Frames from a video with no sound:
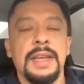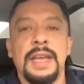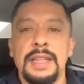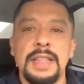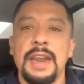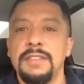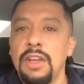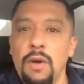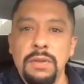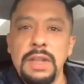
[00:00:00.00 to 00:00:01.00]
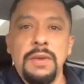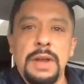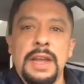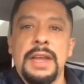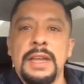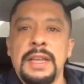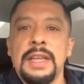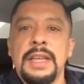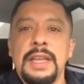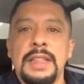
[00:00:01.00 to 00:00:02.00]
and that is the only way
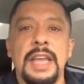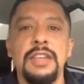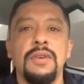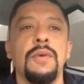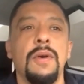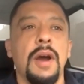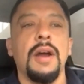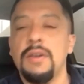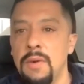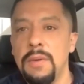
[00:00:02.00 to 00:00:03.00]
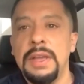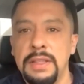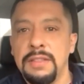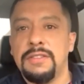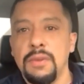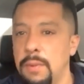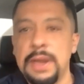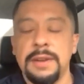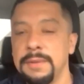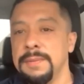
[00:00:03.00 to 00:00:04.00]
that you are going to win.